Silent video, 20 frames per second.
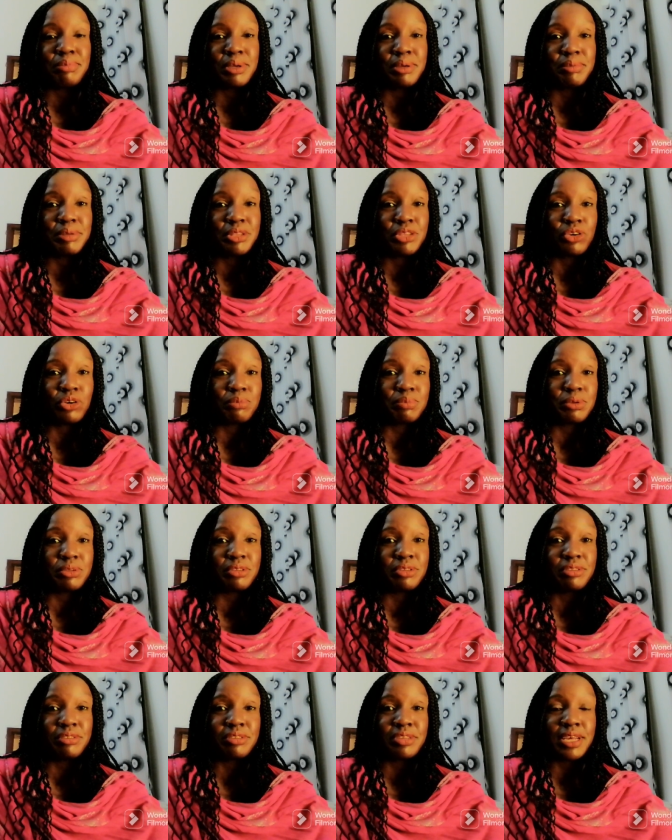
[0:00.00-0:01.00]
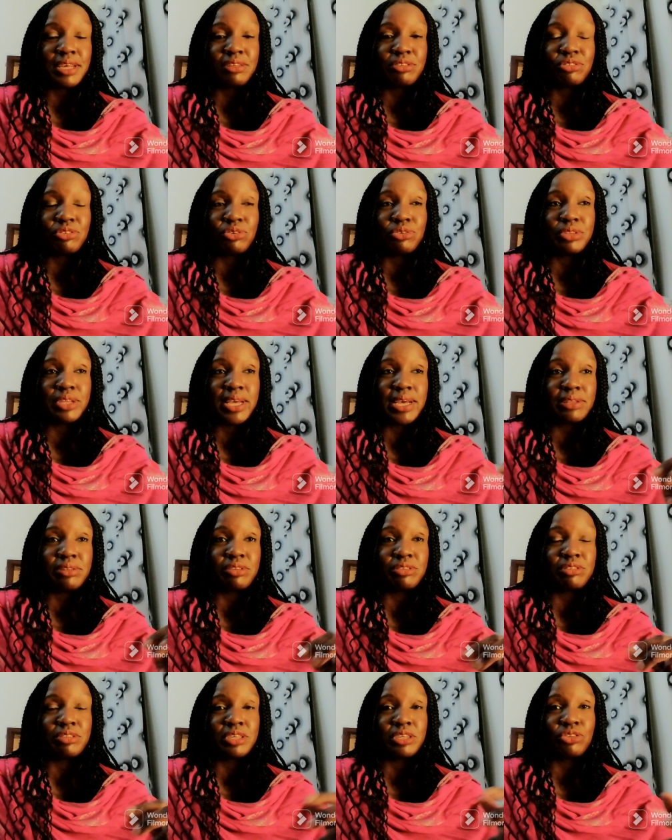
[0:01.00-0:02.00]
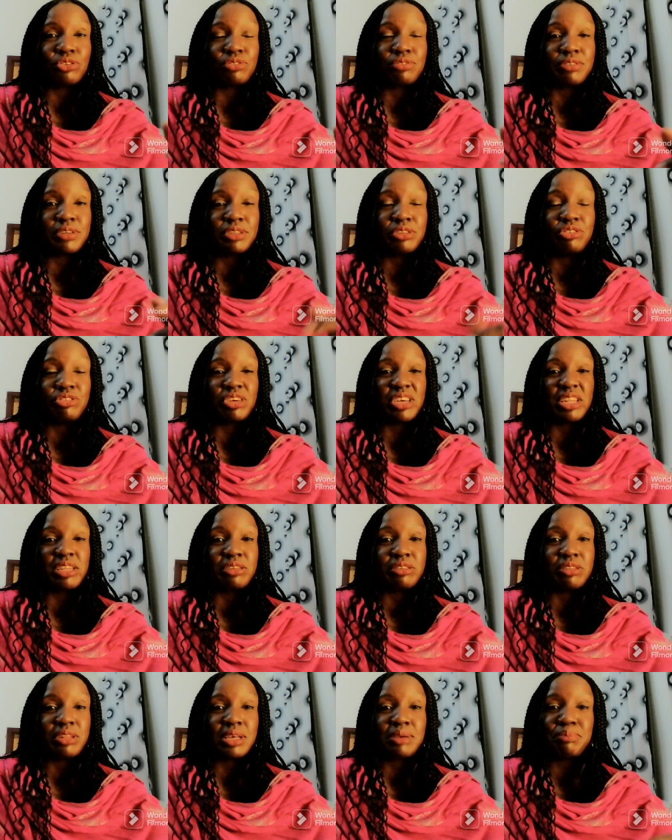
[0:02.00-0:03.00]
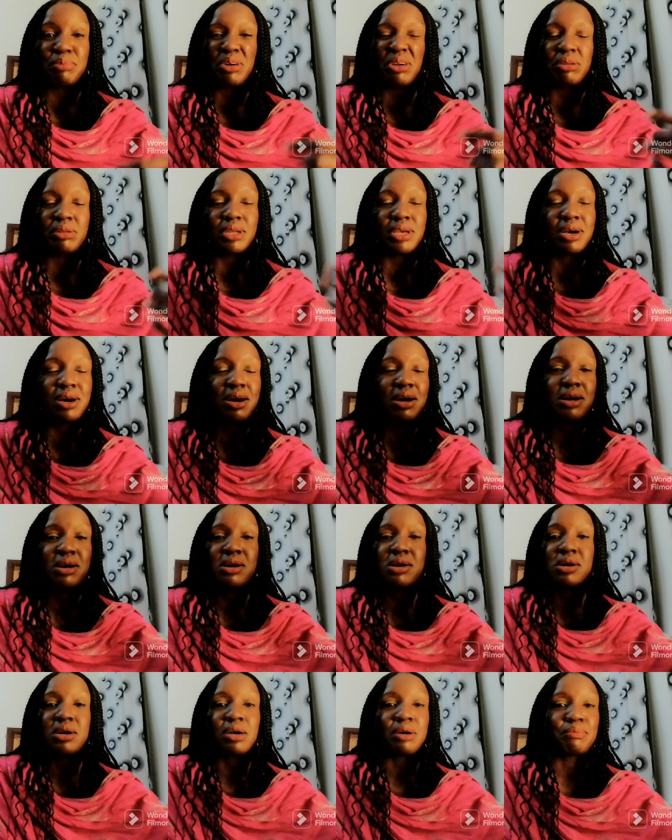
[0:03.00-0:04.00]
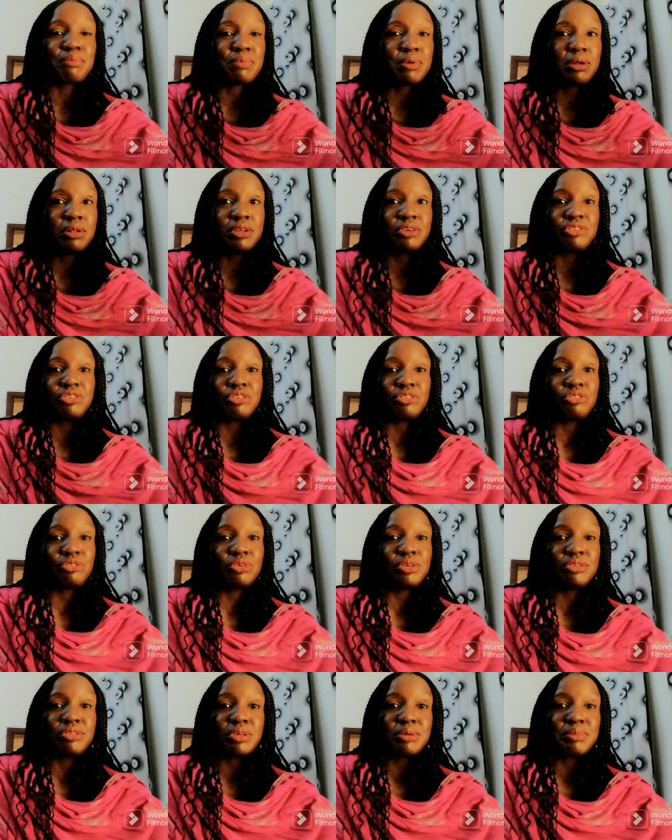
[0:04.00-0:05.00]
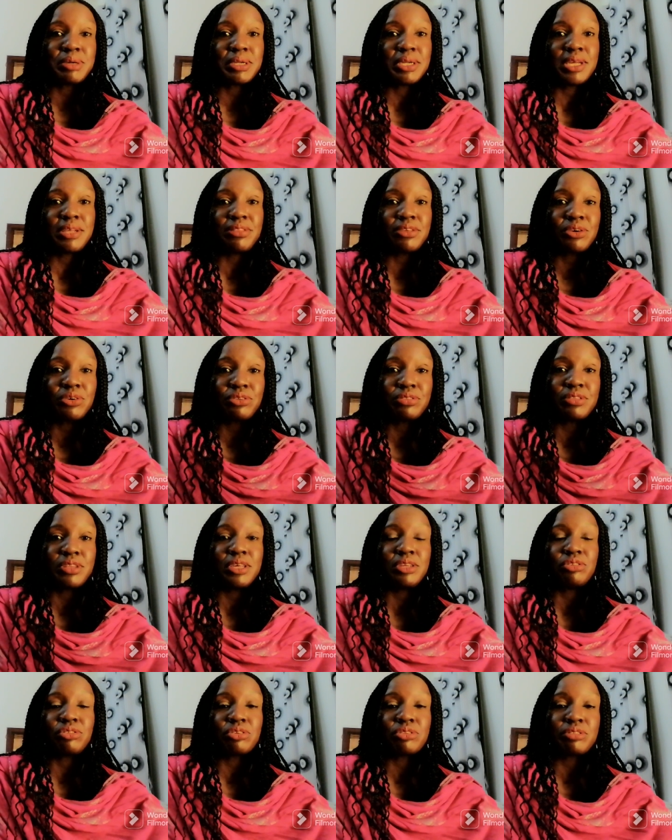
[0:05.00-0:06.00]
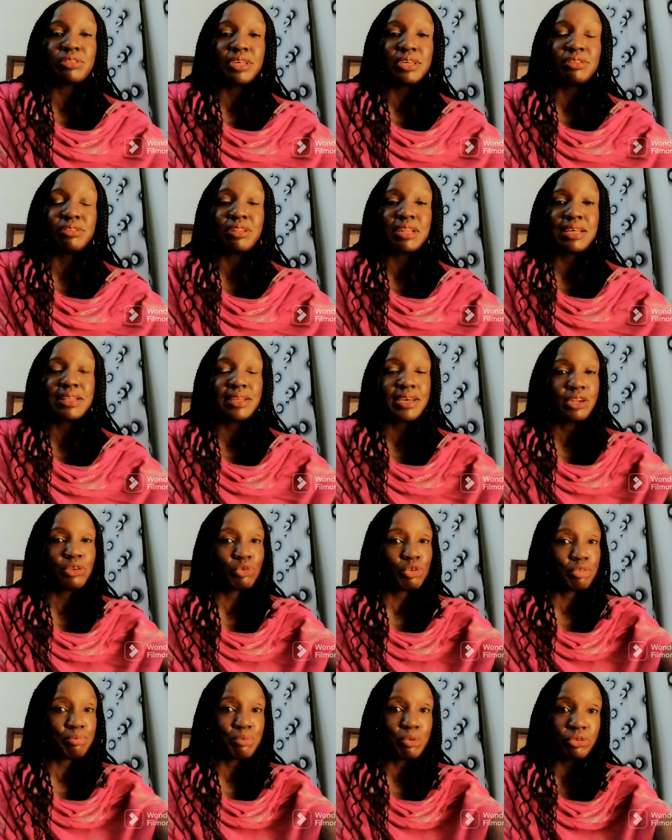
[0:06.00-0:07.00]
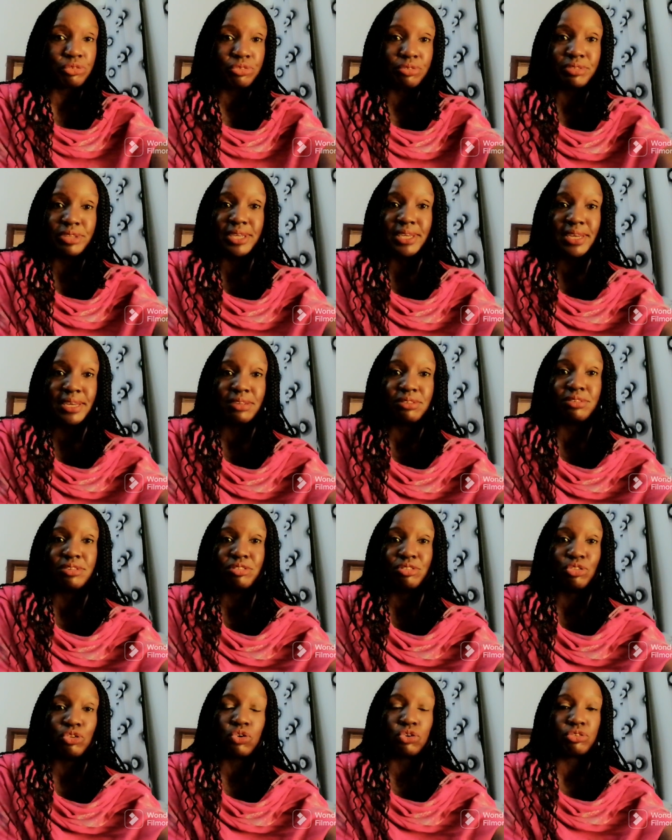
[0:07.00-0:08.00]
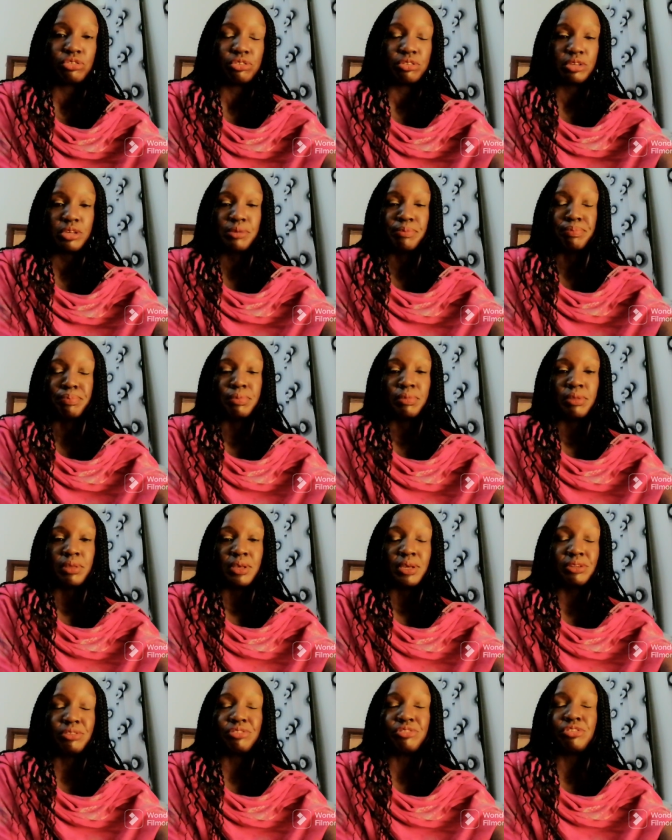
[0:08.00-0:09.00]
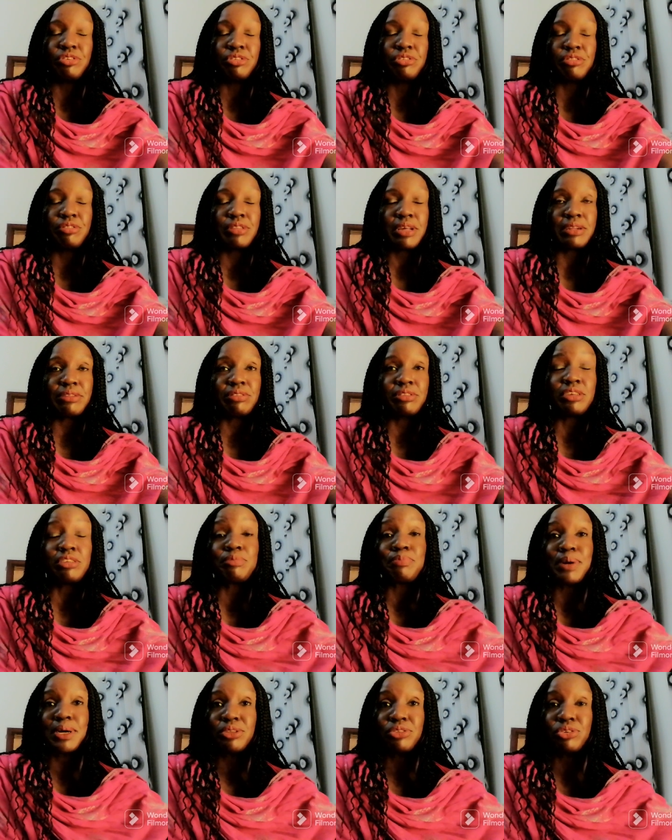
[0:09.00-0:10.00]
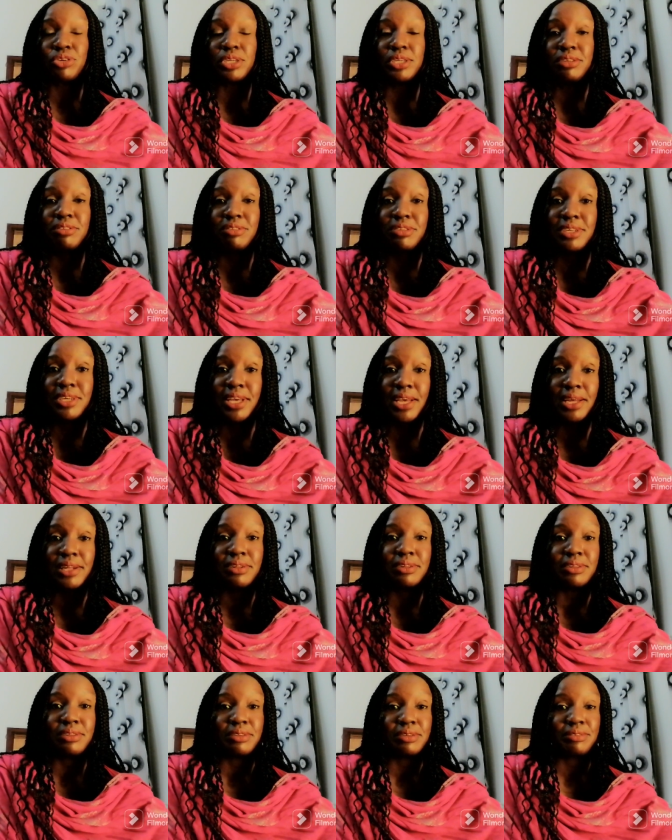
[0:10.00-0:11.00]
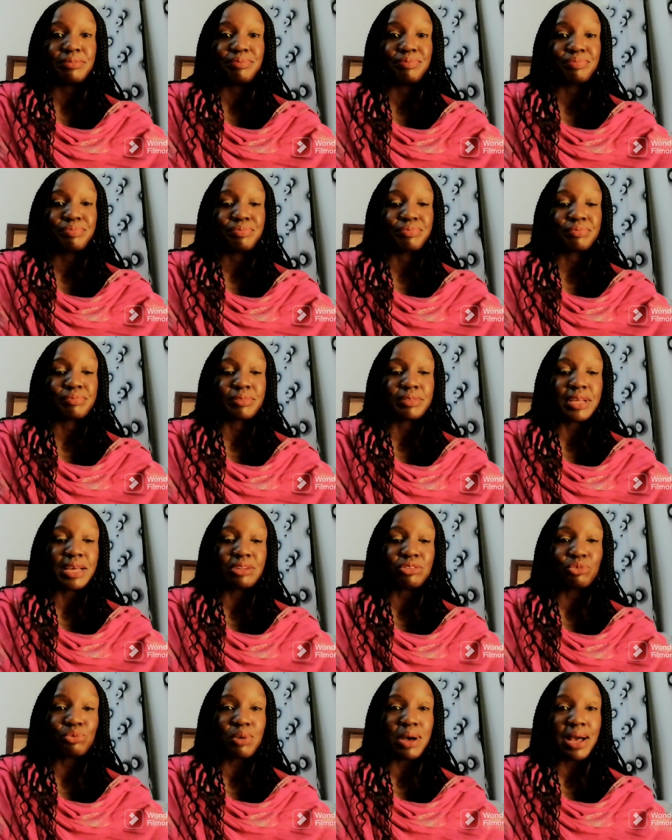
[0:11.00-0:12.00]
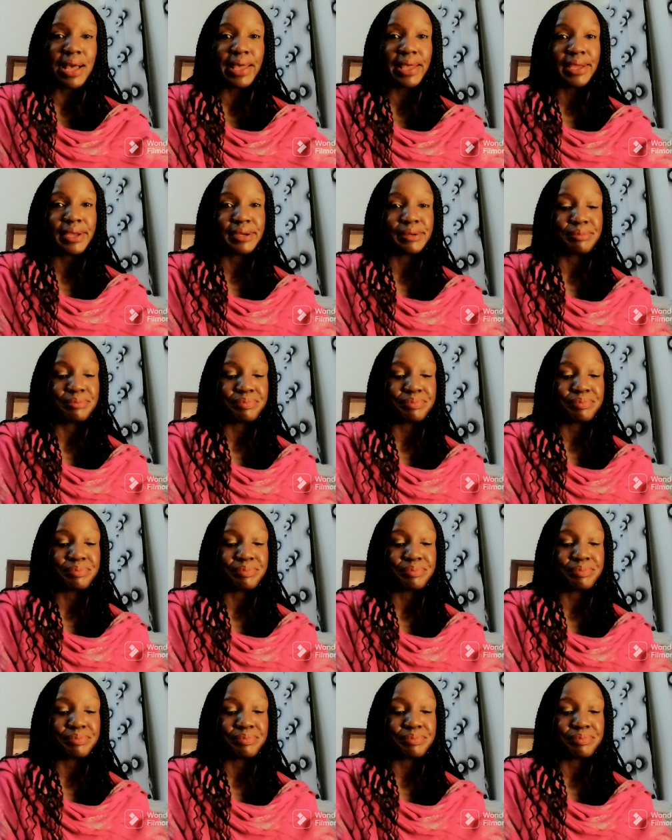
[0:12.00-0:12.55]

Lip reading: maybe the opposite sex, or the others tend to feel jealous, like probably she's doing some unethical things or things like that, which most of the case is not. It's just that this person is skilled. That's why.